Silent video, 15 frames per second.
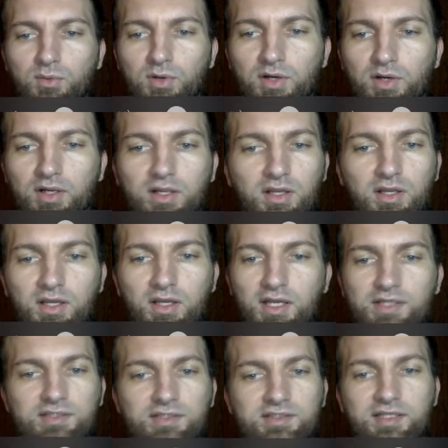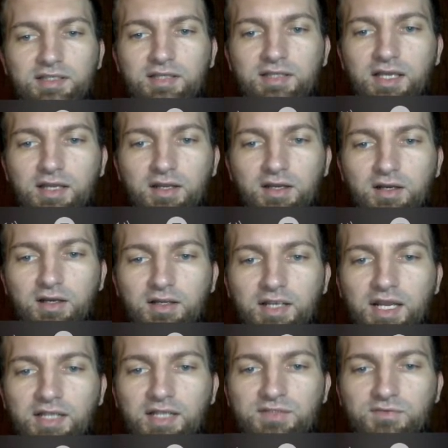work and just get that
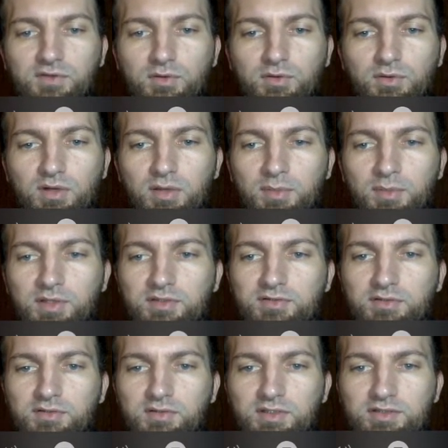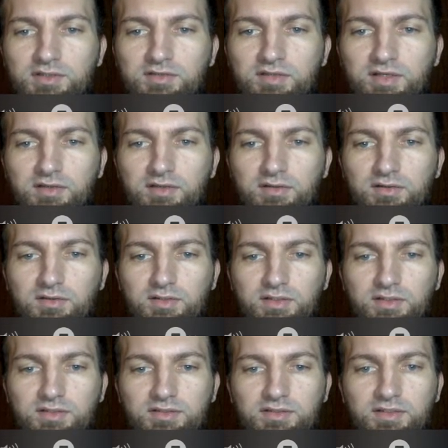cash flow coming. So let's take a look
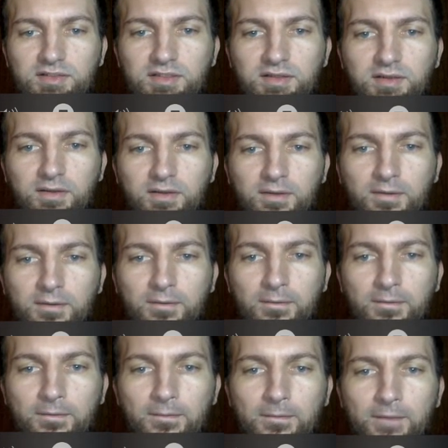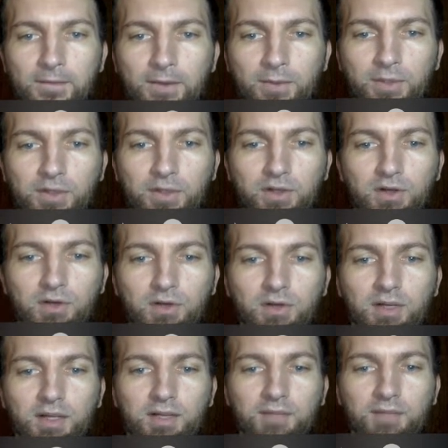and see. There we go.
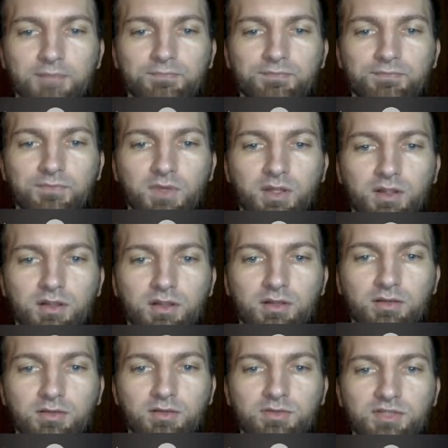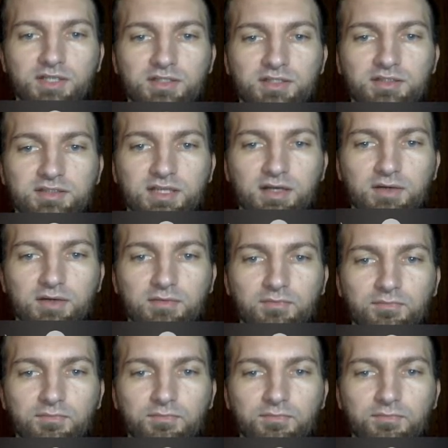Okay. Check this out.